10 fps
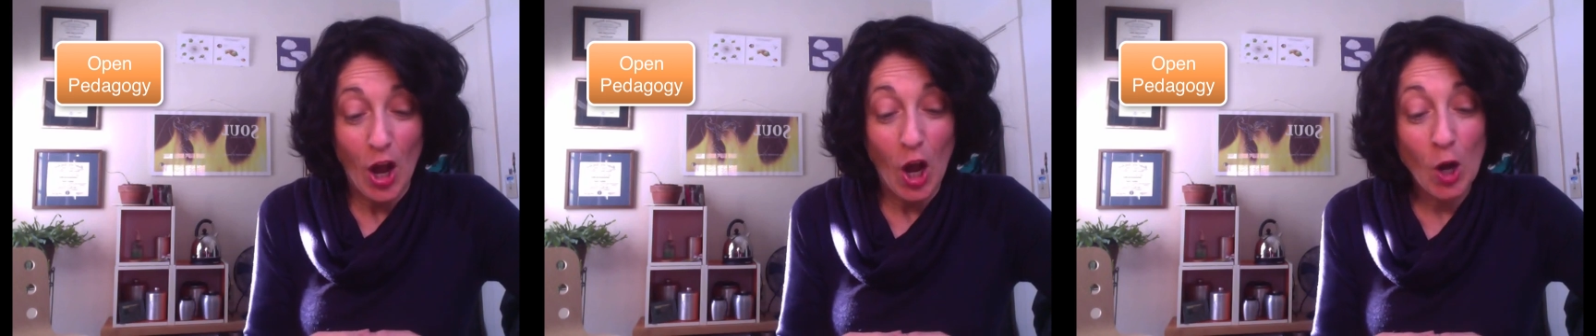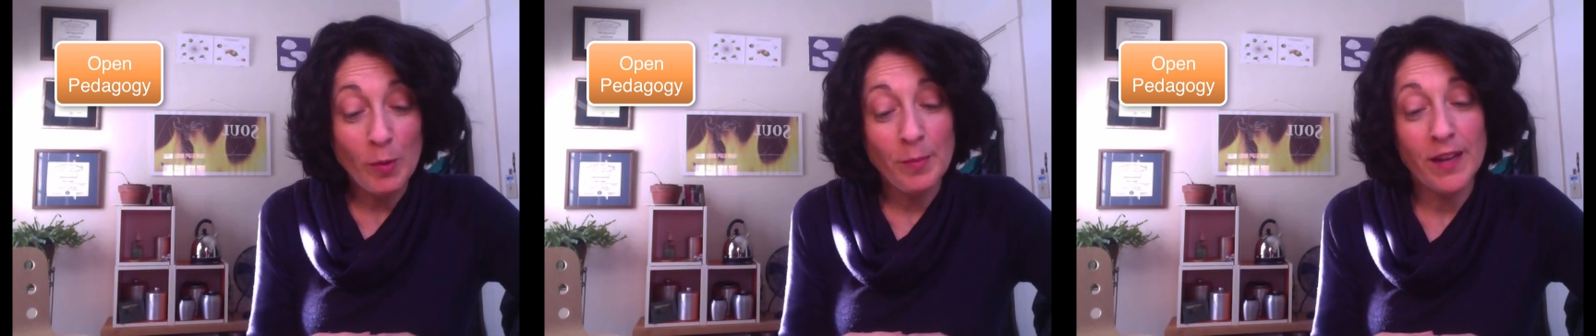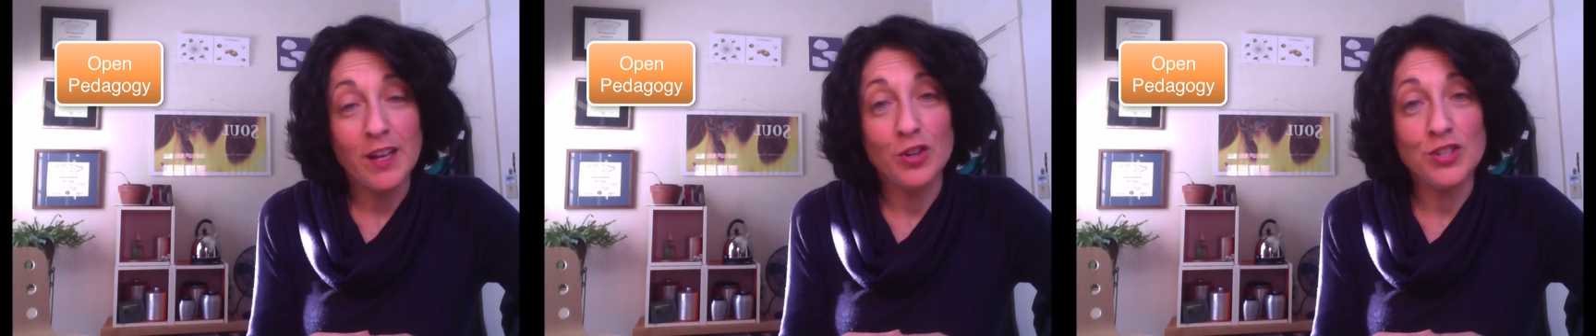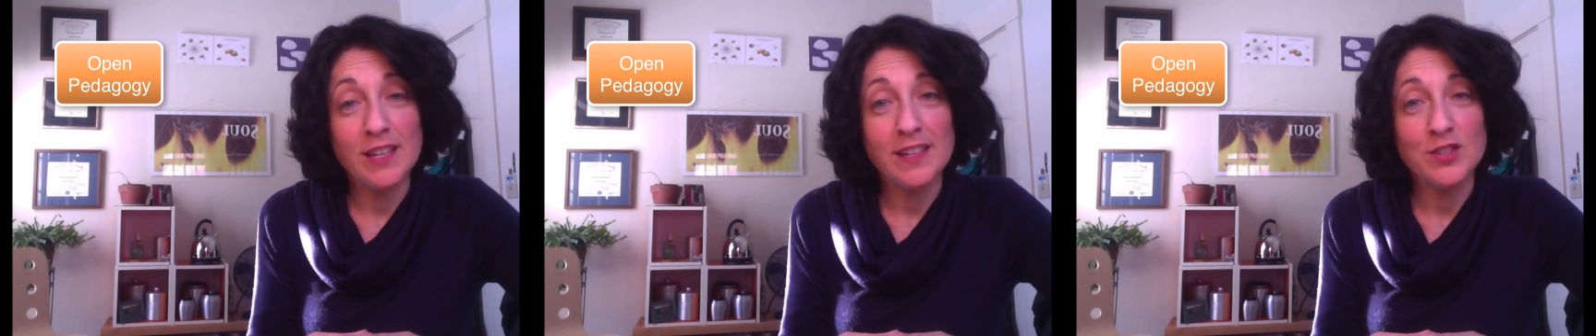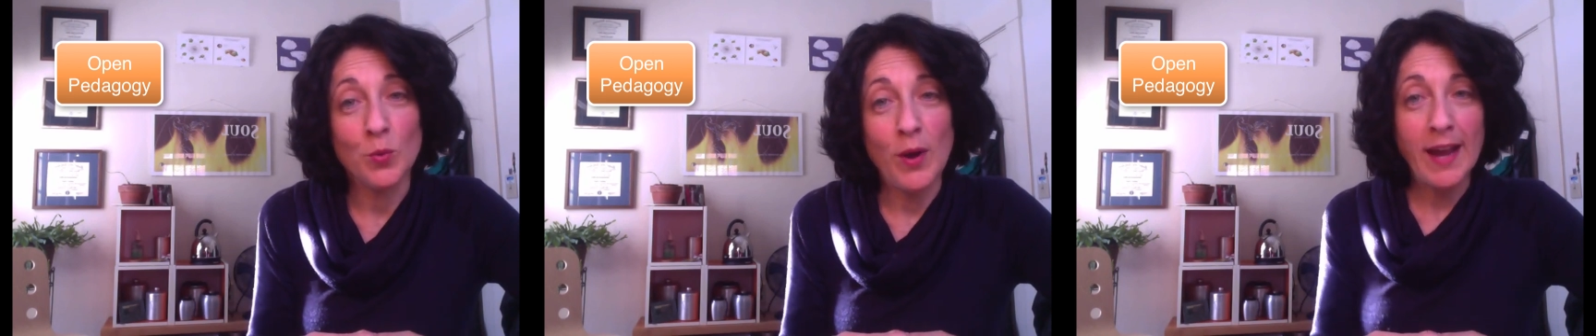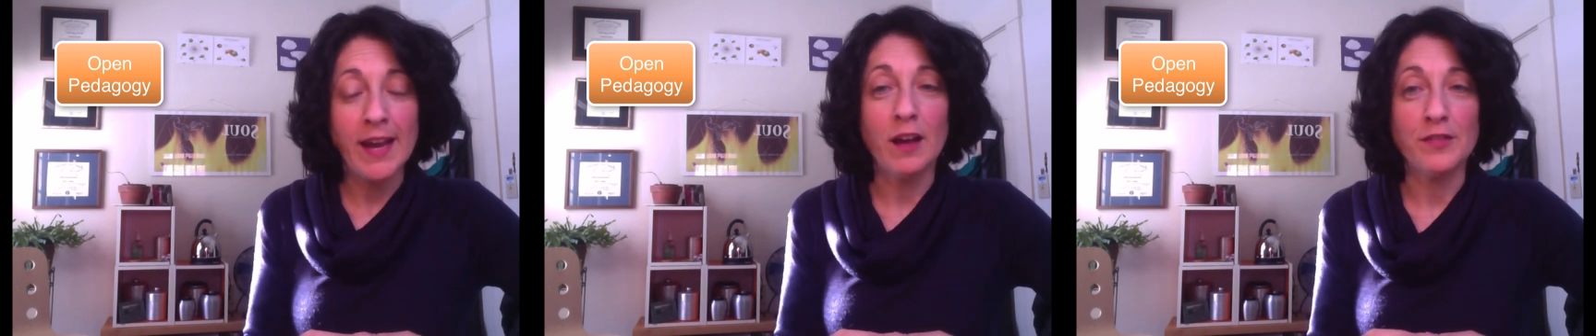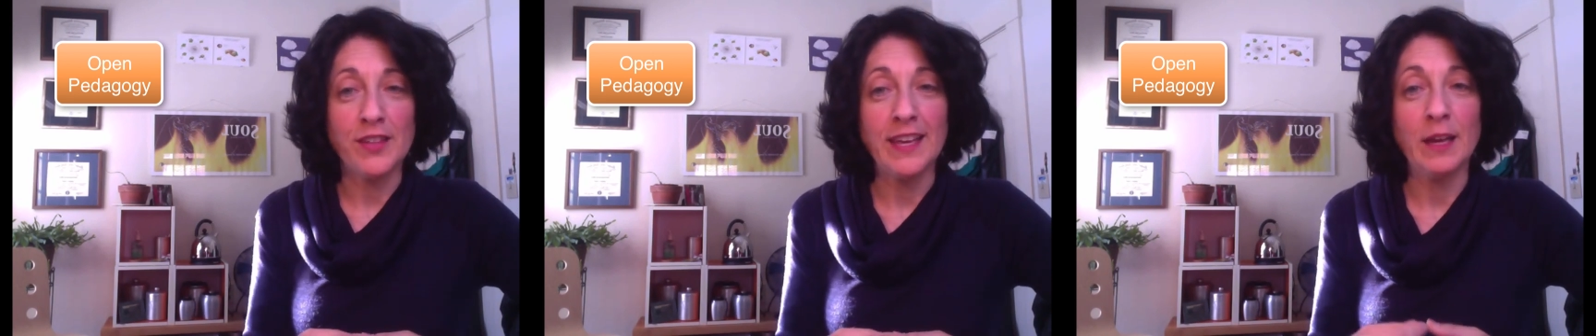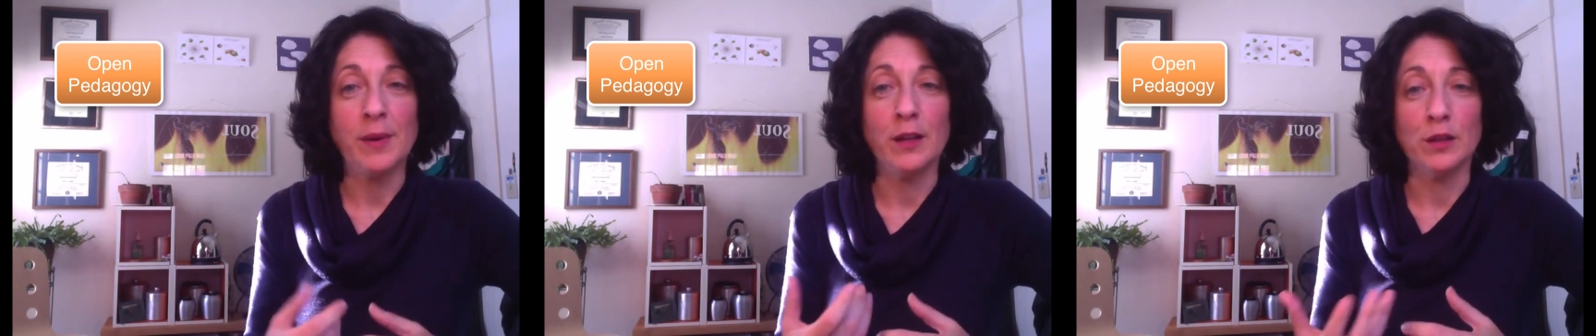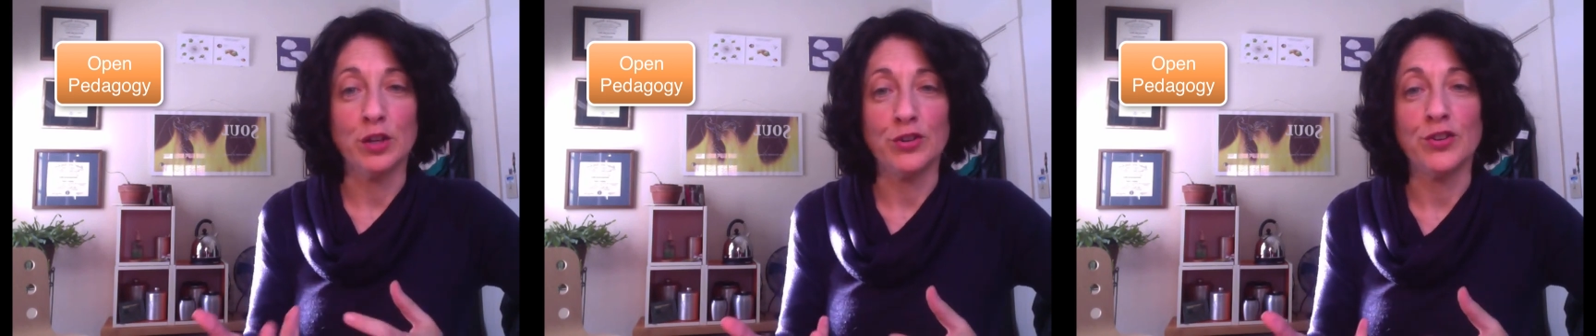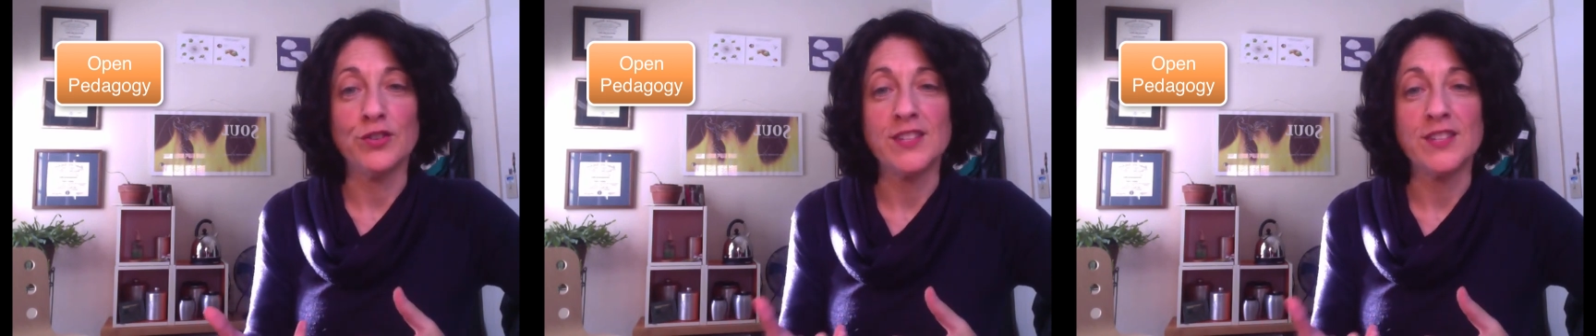Open pedagogy is a way of thinking about learners